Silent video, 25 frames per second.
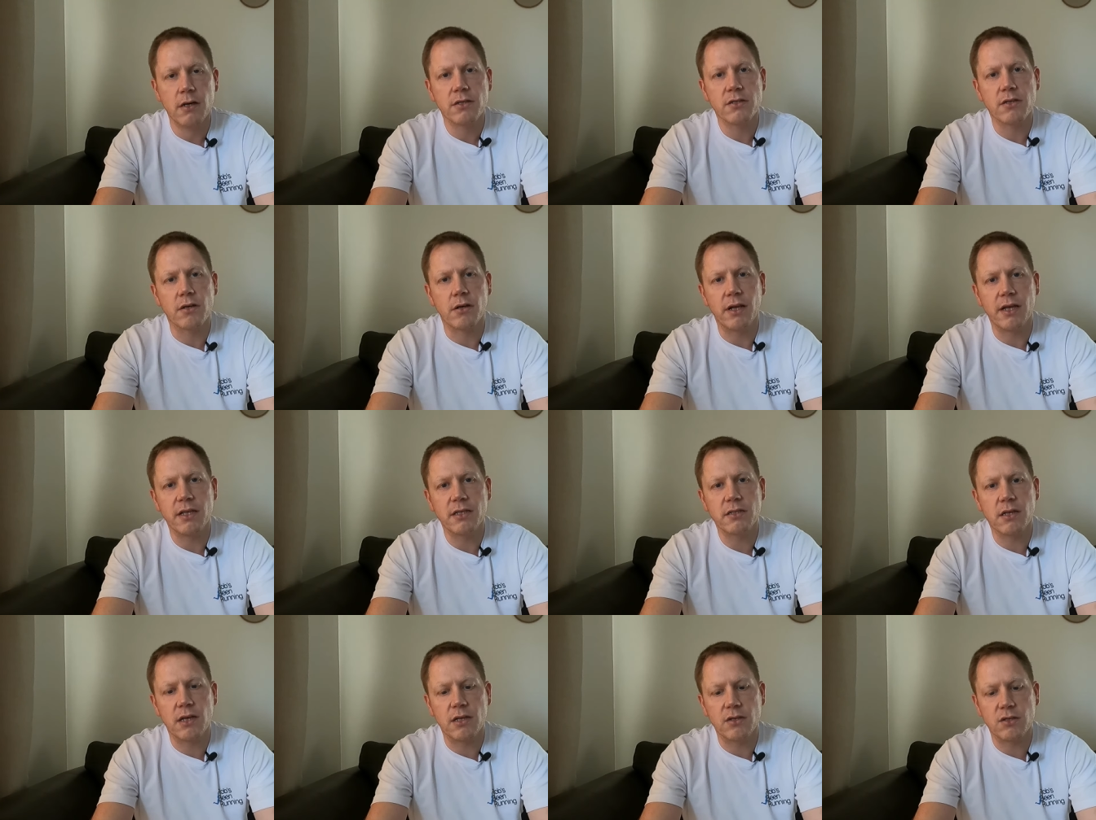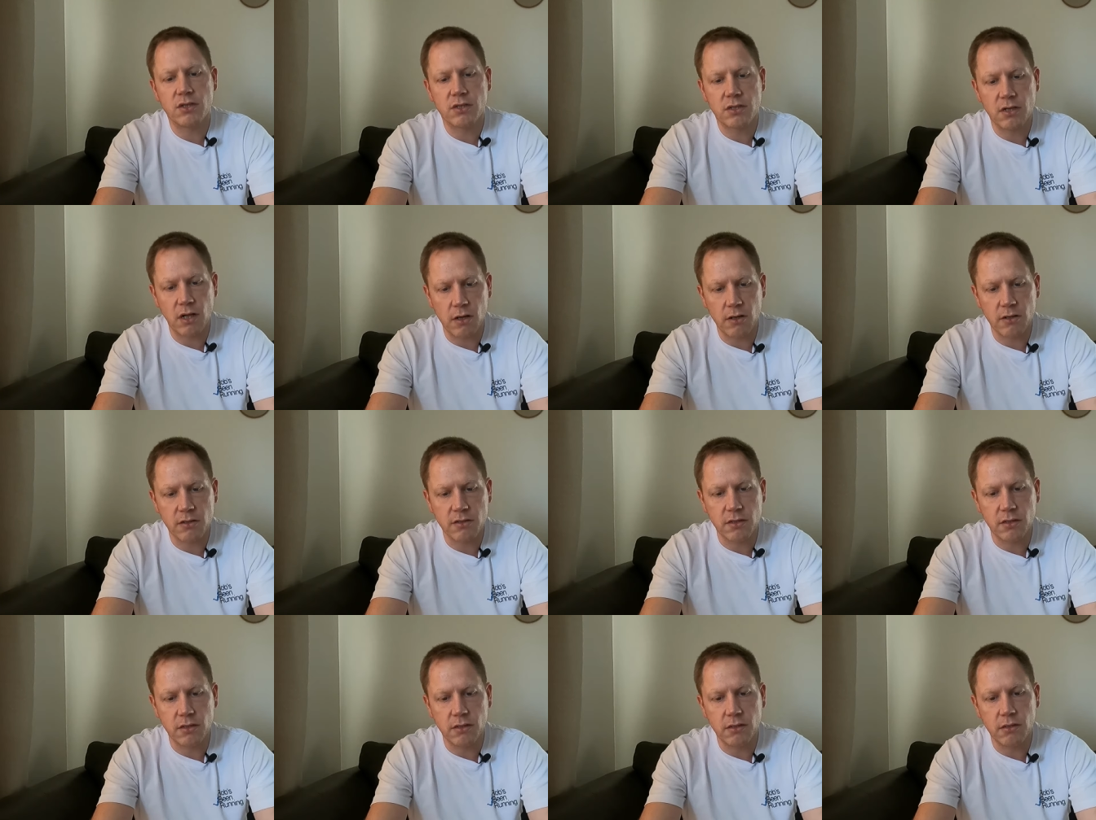So let's get
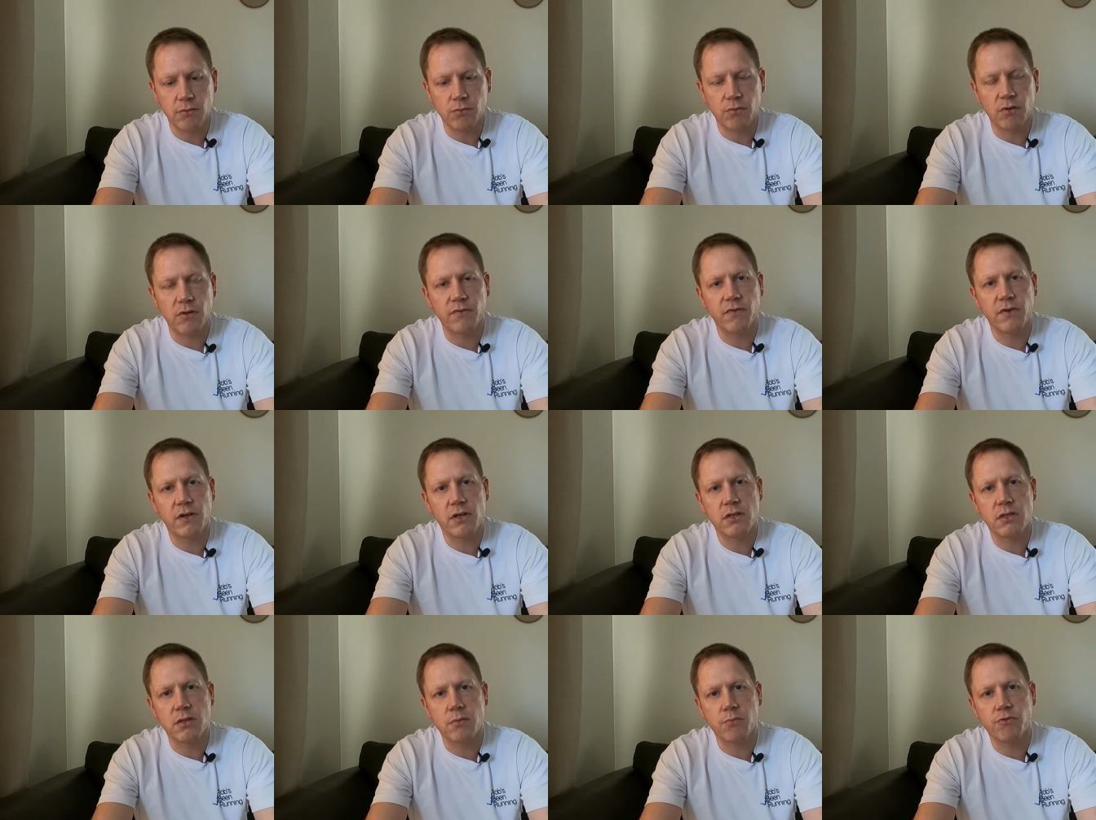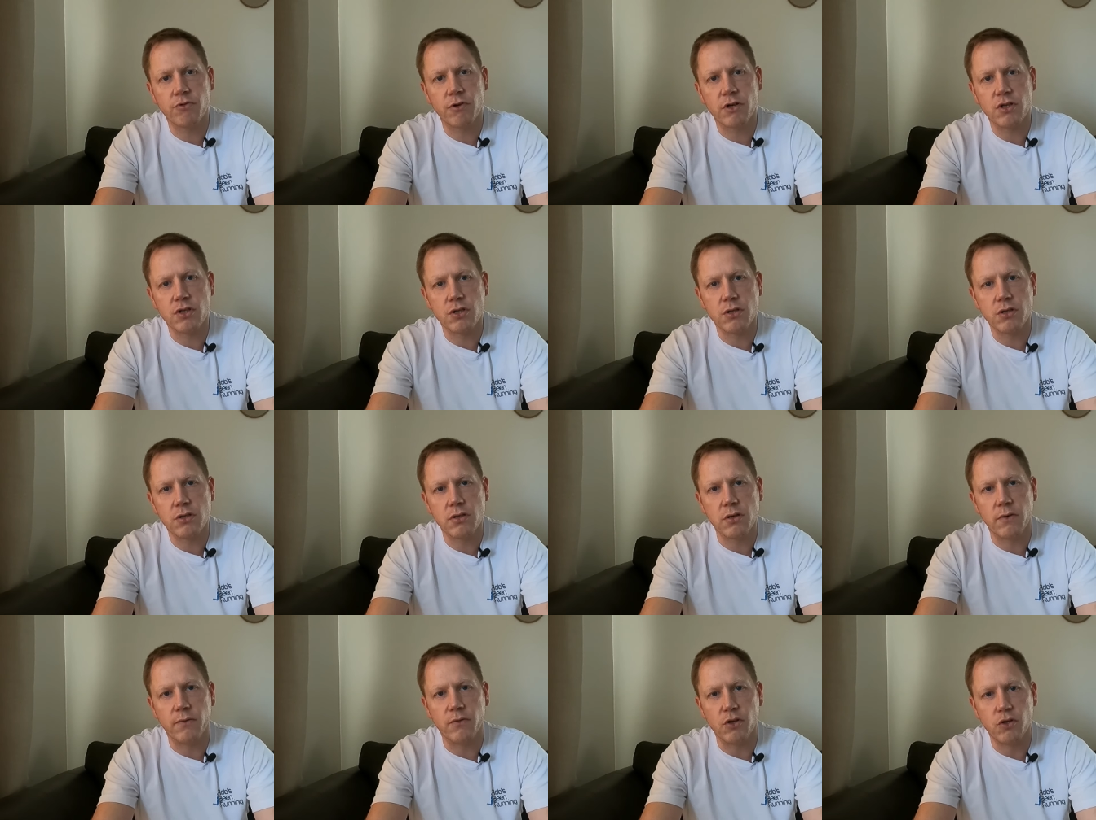started with the first
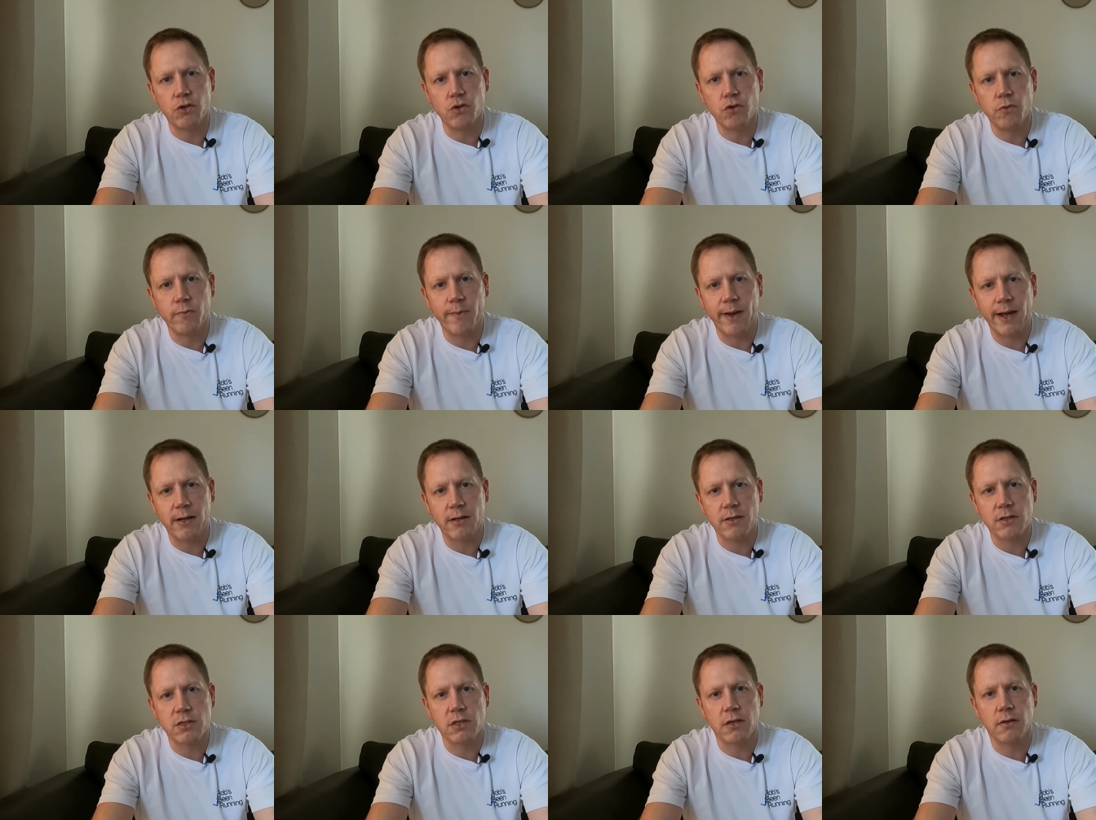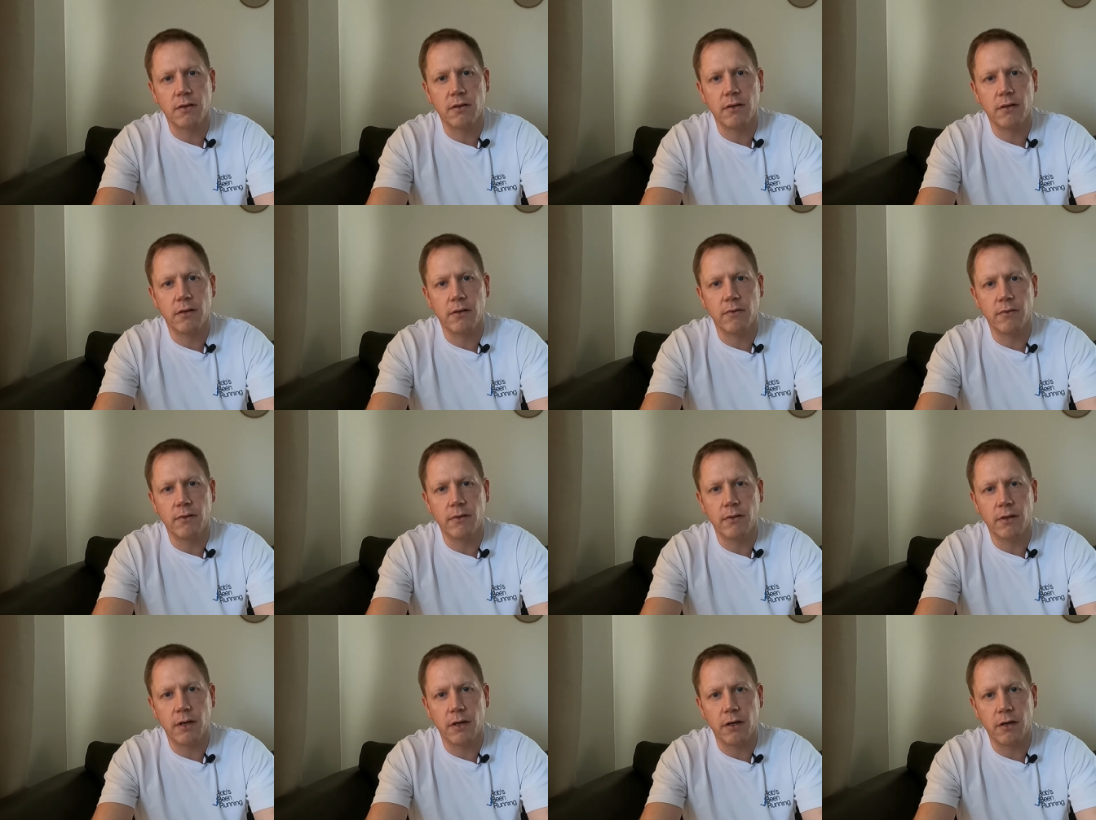impressions of the New Balance
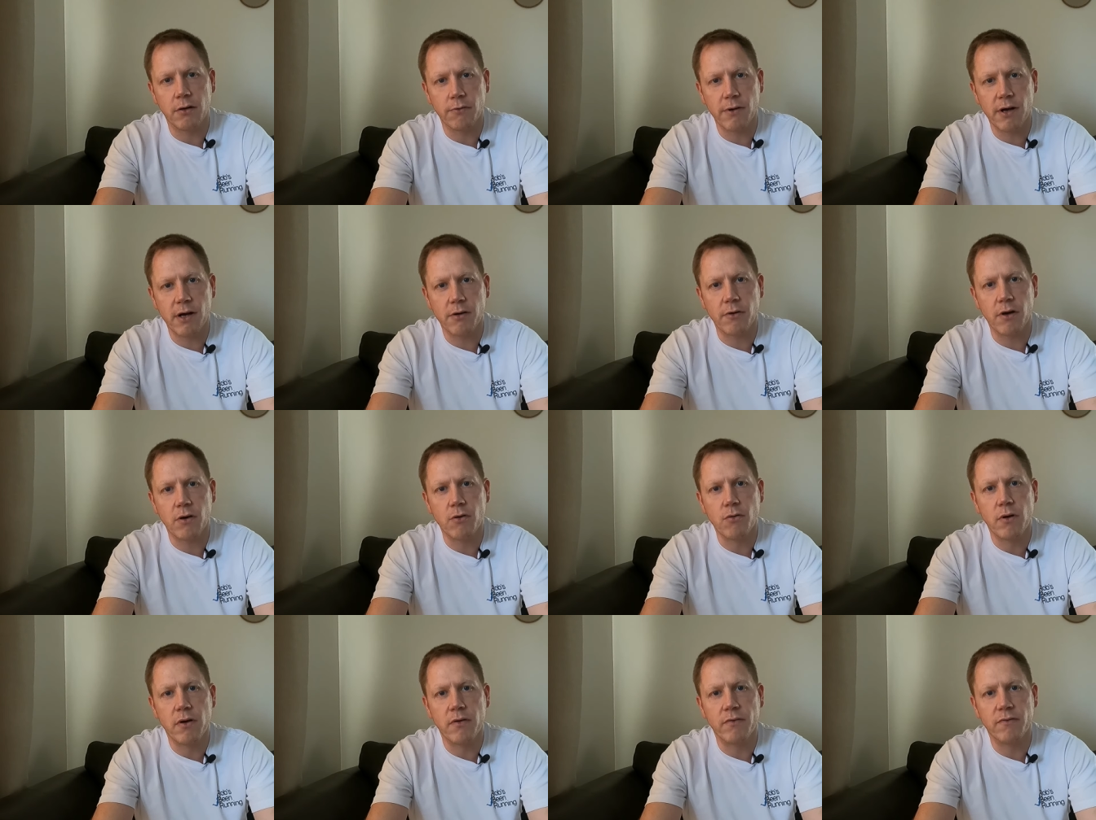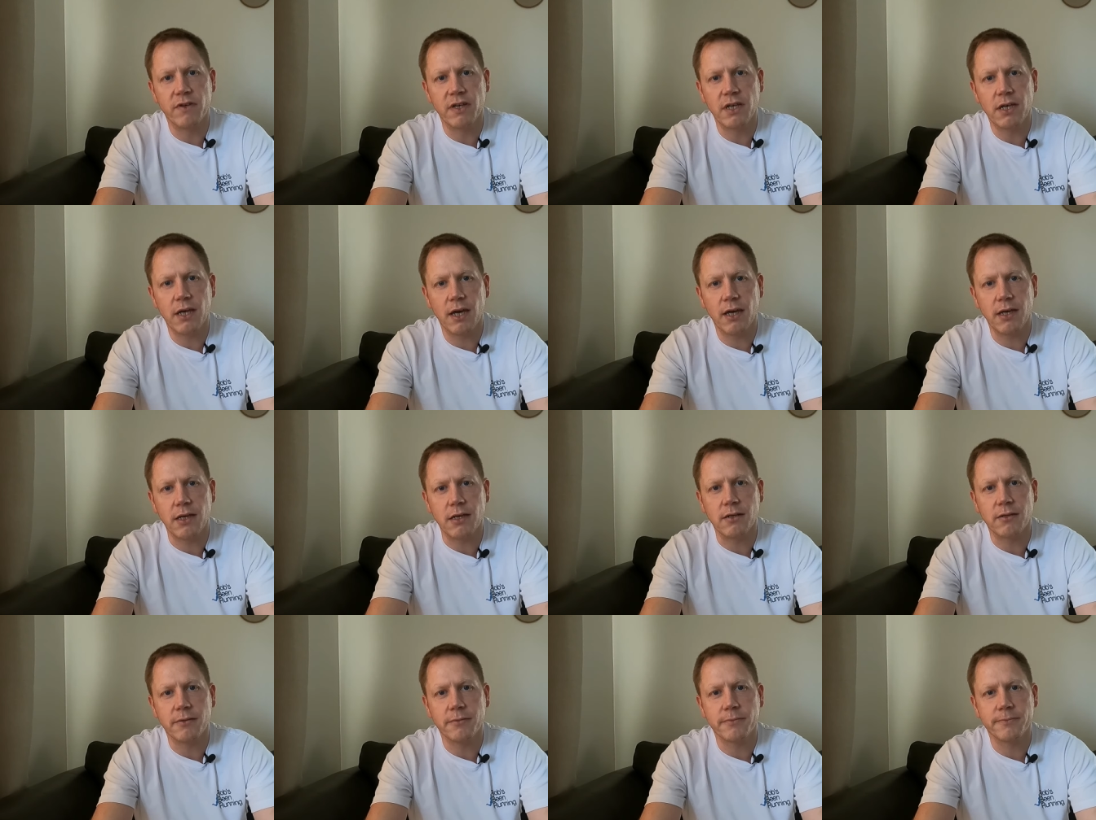Hierro V
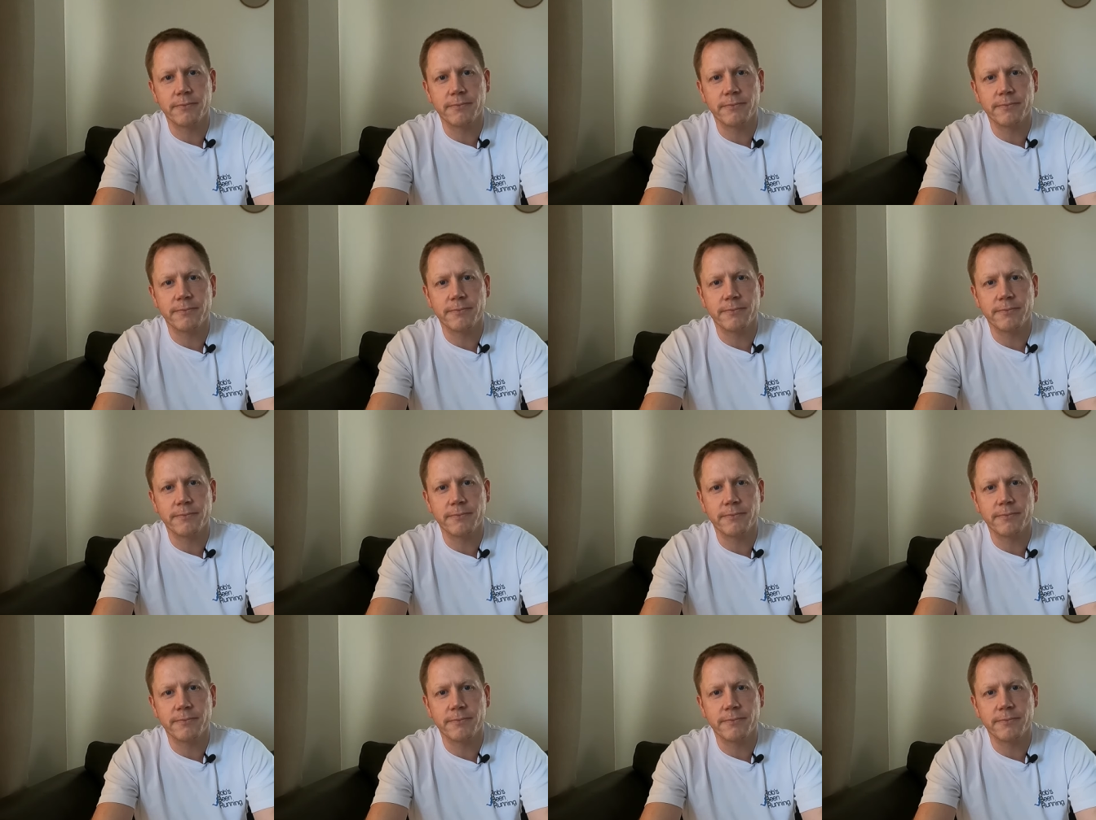eight.